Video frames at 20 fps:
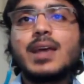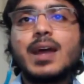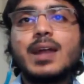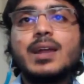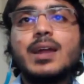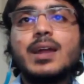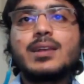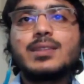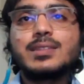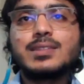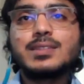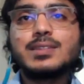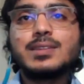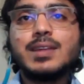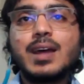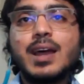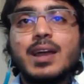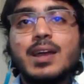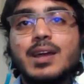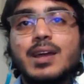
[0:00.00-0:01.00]
and I,
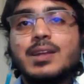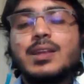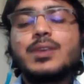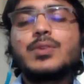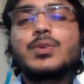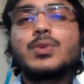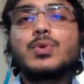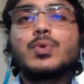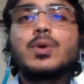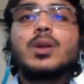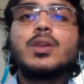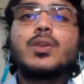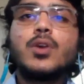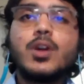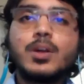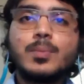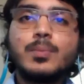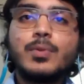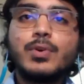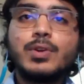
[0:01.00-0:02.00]
I intend to do a
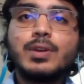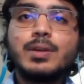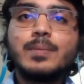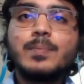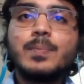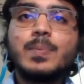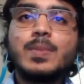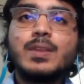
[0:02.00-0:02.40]
lot more.